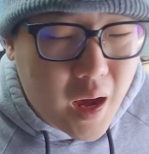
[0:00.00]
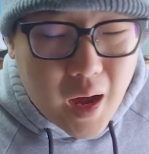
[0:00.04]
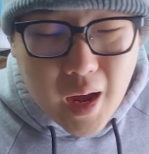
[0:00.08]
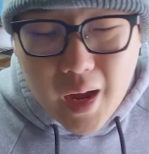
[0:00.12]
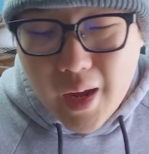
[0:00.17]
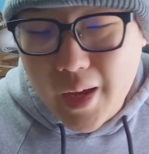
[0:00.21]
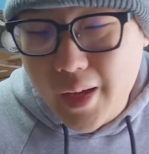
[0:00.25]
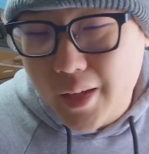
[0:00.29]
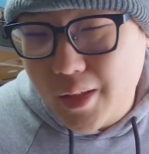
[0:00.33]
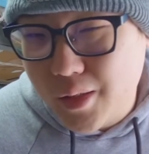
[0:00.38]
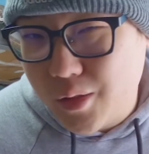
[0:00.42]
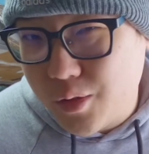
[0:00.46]

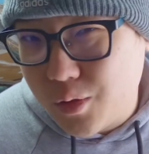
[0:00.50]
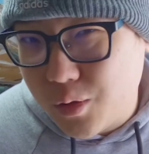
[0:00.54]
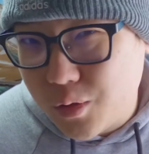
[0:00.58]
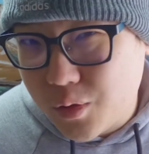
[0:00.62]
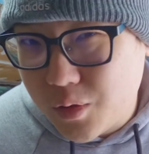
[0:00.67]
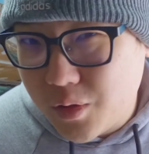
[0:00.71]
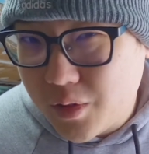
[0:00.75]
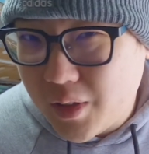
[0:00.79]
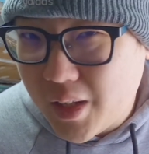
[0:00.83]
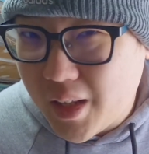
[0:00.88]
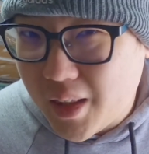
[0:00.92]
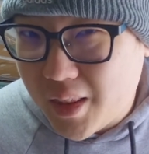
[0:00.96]
I
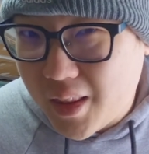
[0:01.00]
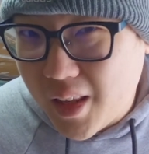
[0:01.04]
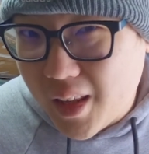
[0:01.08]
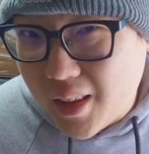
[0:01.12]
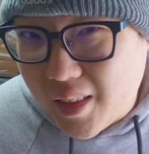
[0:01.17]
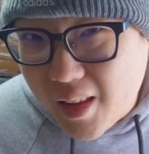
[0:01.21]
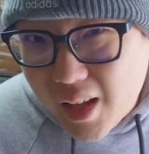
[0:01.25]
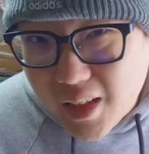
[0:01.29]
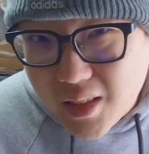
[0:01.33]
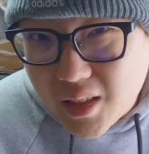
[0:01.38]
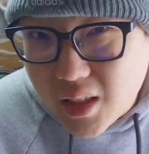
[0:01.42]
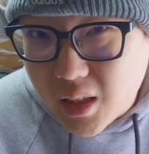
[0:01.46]
usually
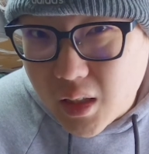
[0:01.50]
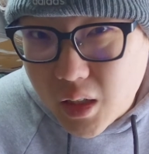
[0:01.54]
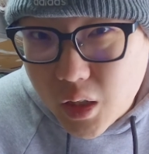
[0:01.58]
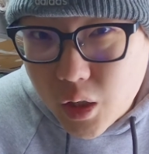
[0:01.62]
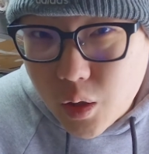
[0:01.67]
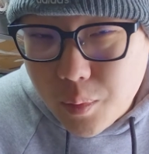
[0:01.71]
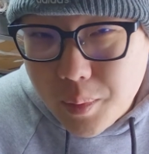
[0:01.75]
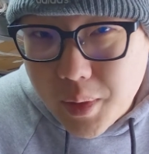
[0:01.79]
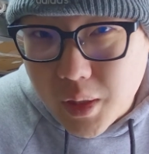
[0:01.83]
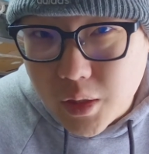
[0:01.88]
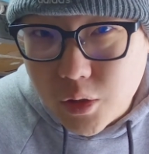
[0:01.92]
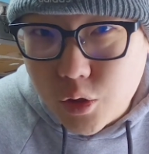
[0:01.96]
think that's a
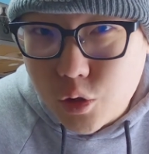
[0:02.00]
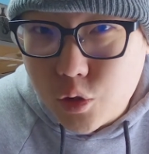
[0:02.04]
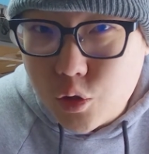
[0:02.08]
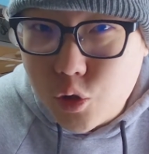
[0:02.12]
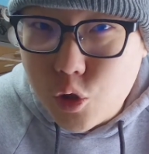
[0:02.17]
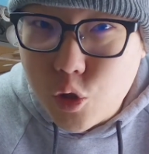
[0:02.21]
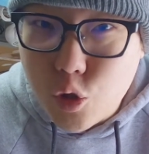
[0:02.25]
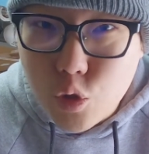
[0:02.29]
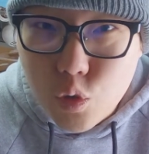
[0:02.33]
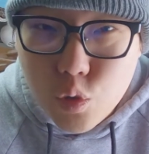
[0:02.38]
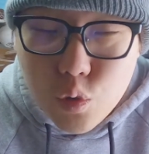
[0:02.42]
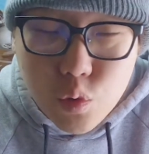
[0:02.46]
little bit
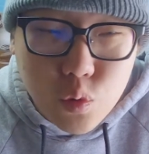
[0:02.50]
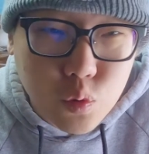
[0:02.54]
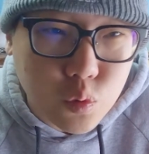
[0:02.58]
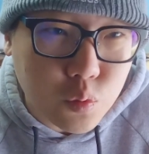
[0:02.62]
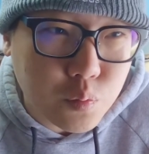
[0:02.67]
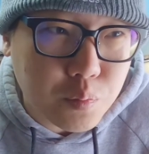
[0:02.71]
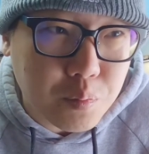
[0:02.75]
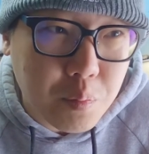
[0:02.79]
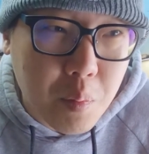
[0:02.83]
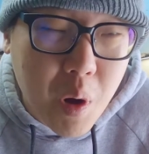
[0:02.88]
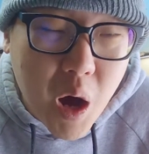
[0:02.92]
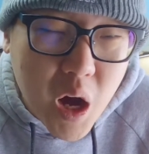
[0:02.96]

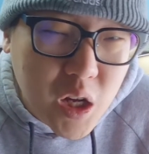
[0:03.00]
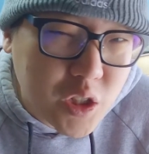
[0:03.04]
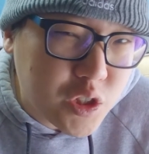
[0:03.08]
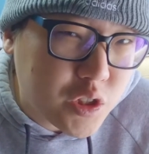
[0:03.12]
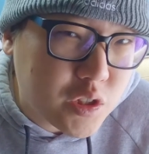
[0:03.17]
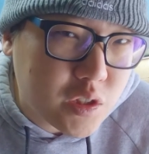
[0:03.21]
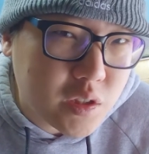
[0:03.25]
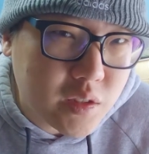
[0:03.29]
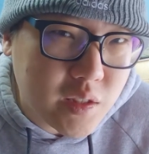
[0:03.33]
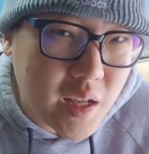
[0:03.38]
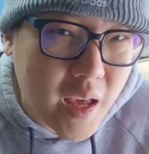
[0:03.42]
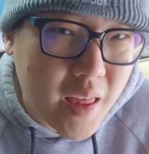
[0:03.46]
too
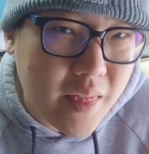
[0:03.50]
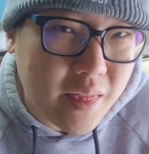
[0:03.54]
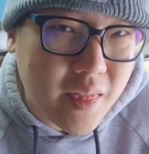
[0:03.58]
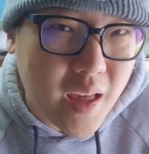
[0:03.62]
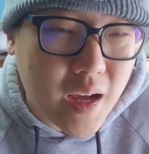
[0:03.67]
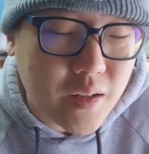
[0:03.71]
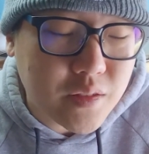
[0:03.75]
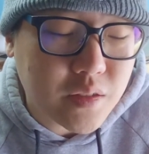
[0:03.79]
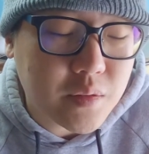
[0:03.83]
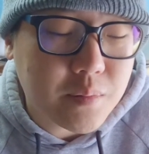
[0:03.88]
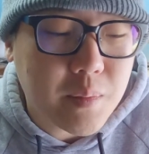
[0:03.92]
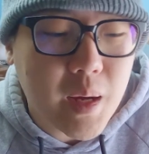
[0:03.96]
much,
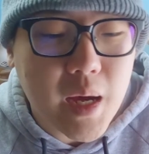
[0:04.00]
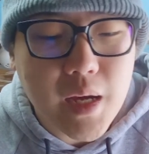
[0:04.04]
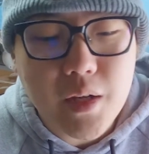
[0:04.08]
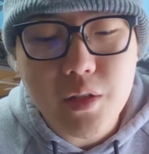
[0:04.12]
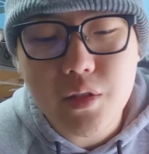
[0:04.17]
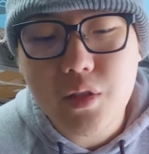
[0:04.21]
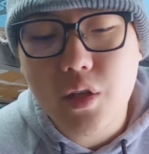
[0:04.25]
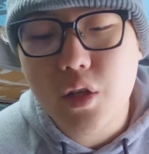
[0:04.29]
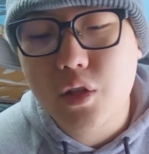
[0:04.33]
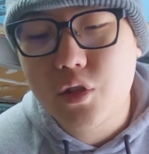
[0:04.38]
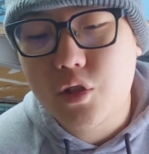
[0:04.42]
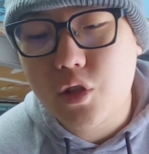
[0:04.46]
10,000
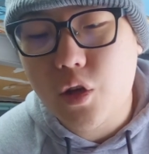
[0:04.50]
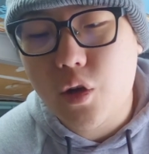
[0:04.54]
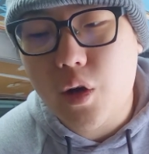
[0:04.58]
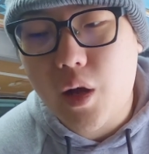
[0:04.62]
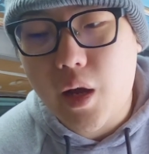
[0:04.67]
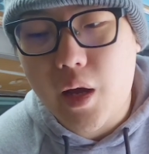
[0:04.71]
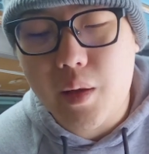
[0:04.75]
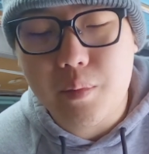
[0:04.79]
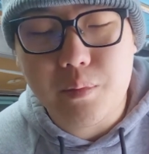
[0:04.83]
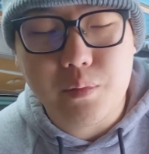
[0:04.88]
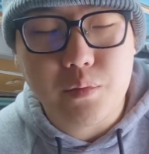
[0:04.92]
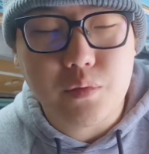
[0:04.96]
miles. So
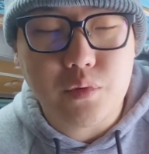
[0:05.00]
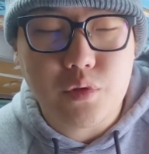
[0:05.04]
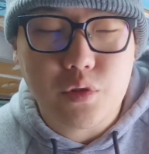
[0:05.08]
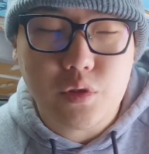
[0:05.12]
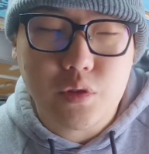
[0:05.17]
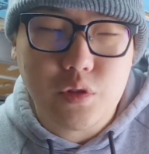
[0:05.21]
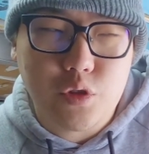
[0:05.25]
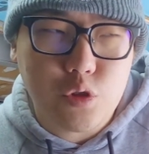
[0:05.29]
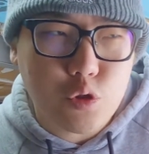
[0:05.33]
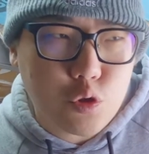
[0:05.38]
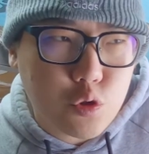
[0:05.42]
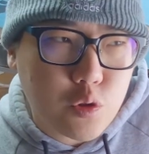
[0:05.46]
I'm
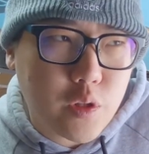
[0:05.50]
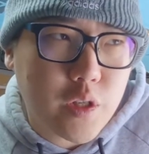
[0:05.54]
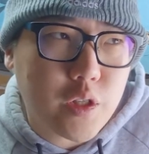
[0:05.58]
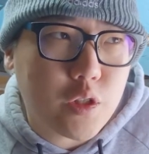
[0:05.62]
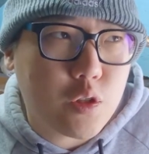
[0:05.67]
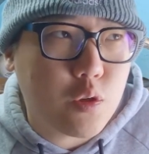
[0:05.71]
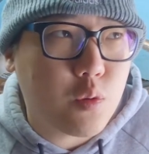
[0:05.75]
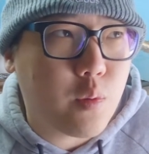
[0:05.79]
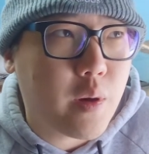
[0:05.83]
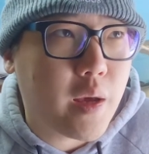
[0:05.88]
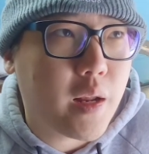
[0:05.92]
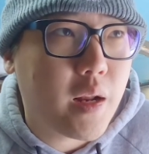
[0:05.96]
usually
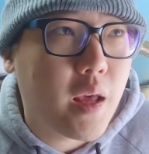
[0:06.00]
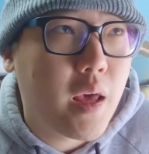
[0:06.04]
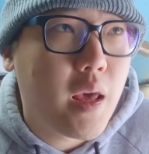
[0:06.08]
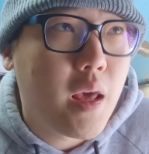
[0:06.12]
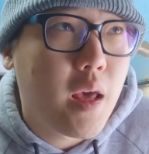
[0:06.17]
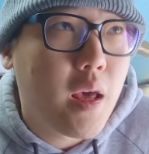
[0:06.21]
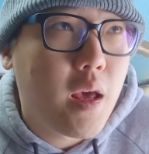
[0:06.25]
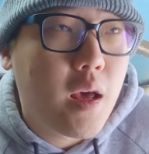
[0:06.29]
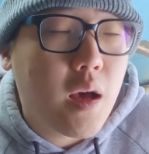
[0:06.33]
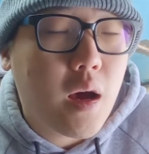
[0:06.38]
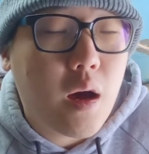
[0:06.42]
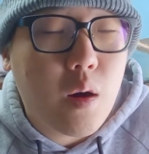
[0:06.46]
do it
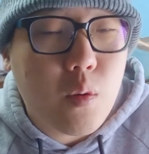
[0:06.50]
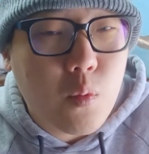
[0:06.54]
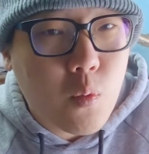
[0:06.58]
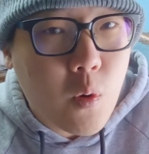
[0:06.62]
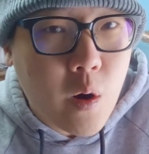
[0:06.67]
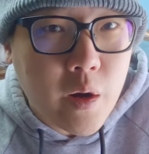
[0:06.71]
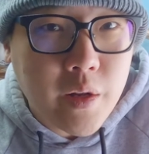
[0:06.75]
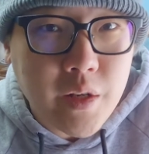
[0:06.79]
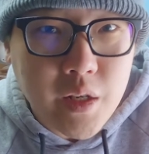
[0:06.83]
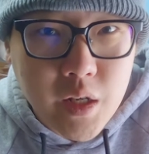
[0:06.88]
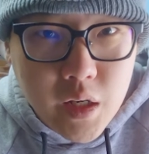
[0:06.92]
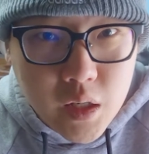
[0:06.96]

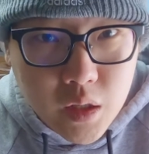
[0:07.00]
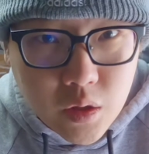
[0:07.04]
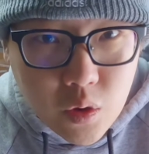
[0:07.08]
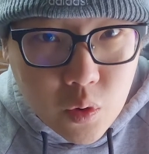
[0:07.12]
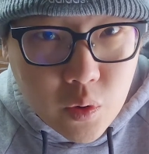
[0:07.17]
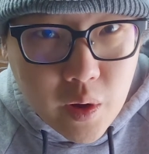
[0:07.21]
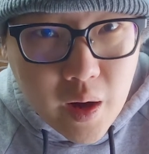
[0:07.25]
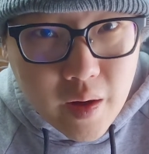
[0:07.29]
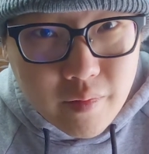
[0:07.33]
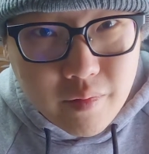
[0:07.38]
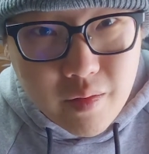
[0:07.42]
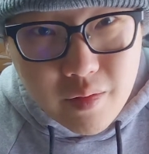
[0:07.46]
1 year
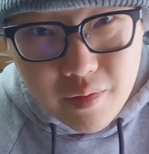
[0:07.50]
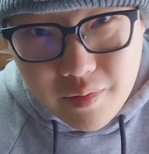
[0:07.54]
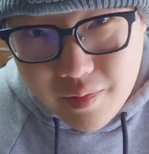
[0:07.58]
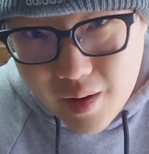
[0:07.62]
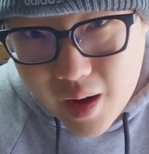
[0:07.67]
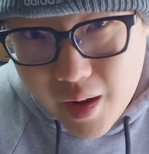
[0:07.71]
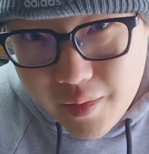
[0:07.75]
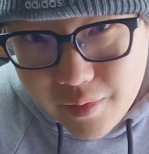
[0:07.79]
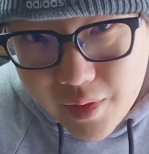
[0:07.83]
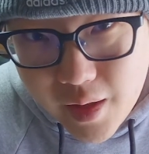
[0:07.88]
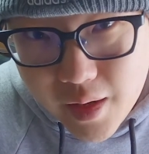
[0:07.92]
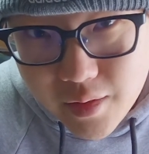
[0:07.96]
or every
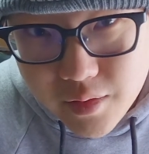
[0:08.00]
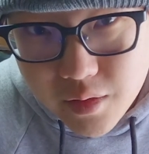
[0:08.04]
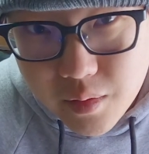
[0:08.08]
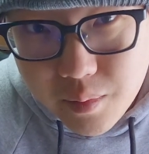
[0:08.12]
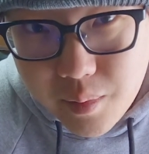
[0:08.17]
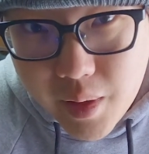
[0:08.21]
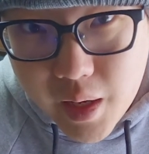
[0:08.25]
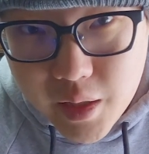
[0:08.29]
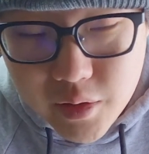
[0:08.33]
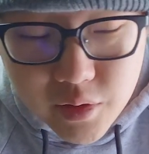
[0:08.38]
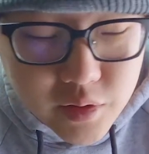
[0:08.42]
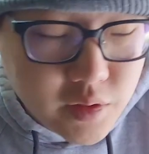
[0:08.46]
5,000
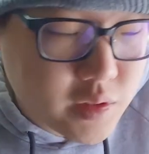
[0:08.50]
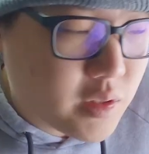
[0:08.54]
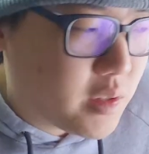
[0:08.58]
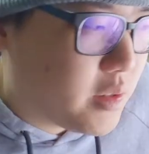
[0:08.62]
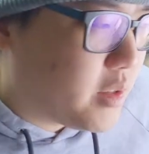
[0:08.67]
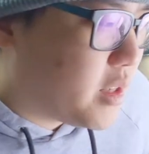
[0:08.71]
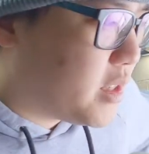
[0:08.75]
miles.